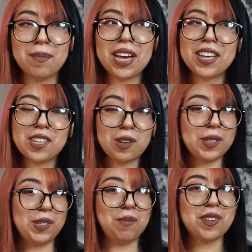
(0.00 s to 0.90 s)
I'm not gonna go
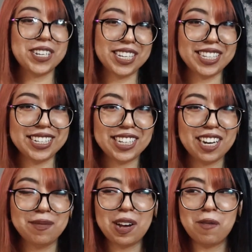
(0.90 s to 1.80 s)
super into detail
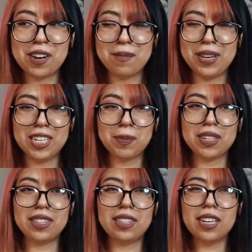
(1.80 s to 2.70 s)
about what it means,
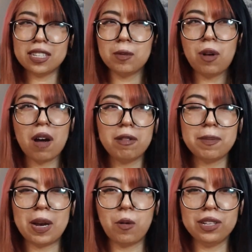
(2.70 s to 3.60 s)
but this is probably
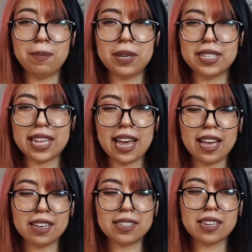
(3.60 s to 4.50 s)
my only piece that
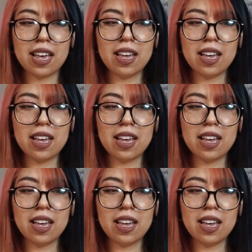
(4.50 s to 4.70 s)
has